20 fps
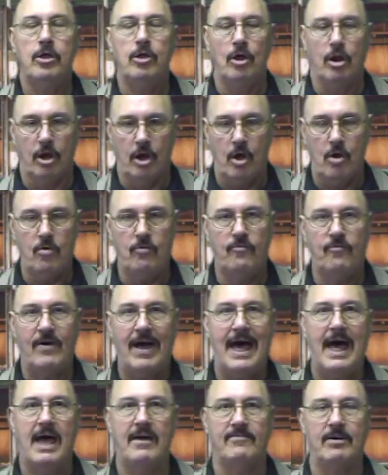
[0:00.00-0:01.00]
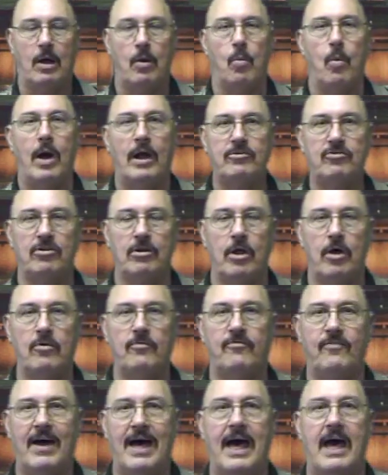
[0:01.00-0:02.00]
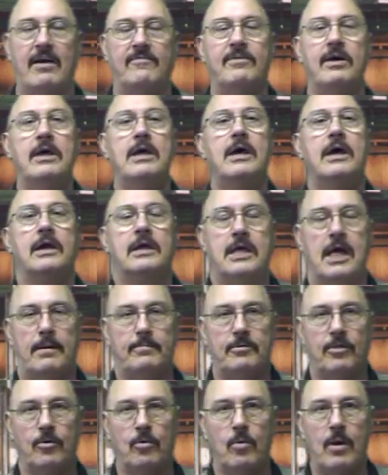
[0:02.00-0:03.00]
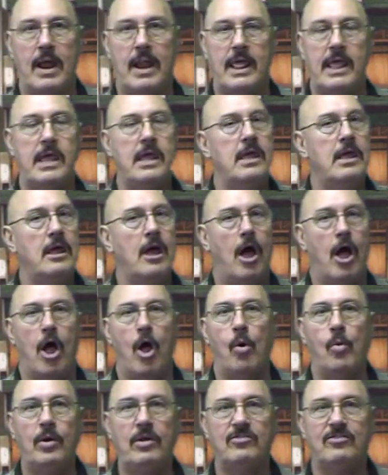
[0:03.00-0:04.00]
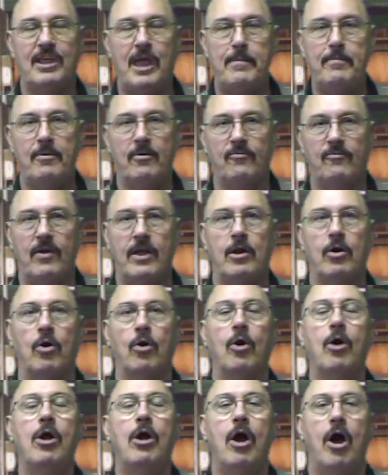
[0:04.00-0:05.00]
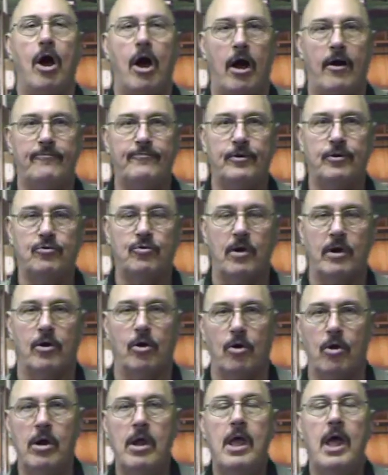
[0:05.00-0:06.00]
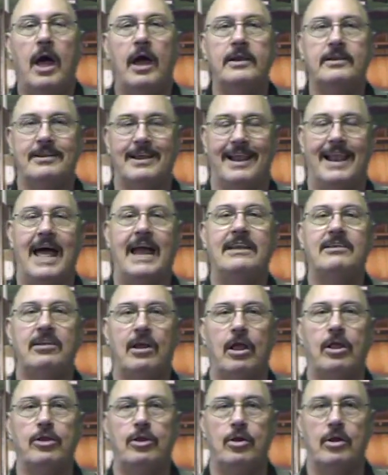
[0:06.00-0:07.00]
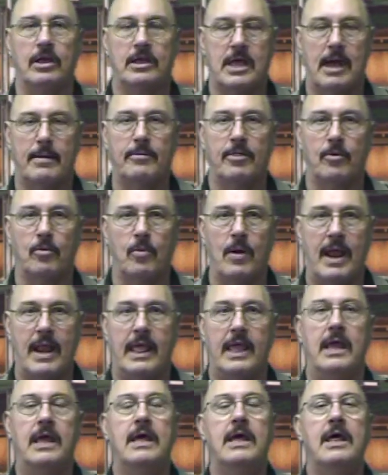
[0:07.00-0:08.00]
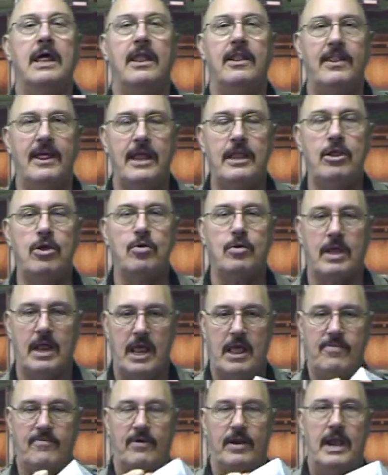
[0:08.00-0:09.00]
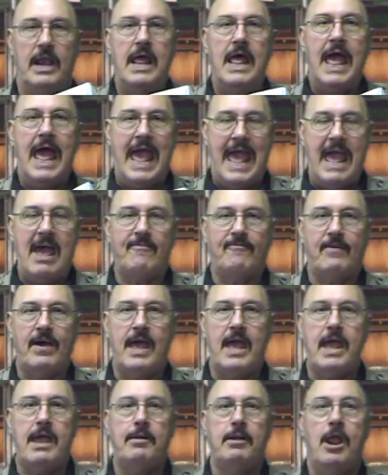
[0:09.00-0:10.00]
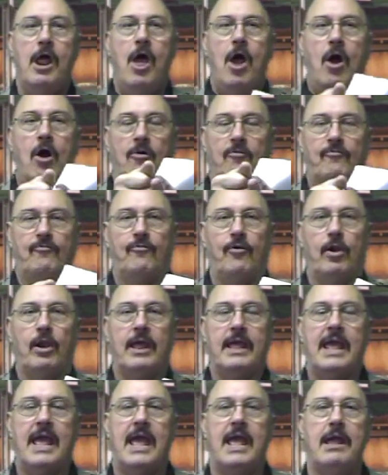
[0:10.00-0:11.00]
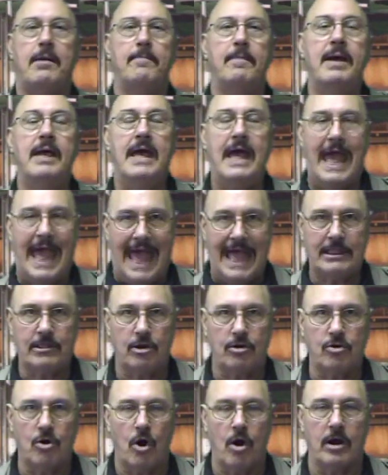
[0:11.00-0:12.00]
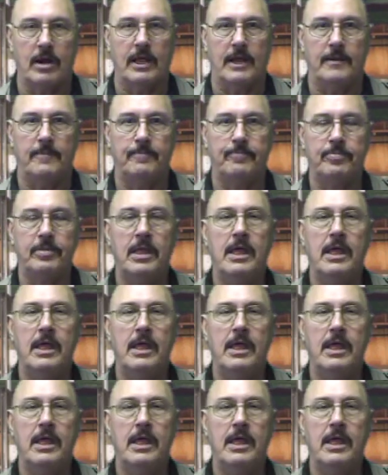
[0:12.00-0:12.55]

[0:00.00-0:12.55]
You'll load 5, I'll watch you load 5. Come to the ready, always keep your finger off the trigger until I tell you to come to the ready. Then you can even half aim or fully aim at the target.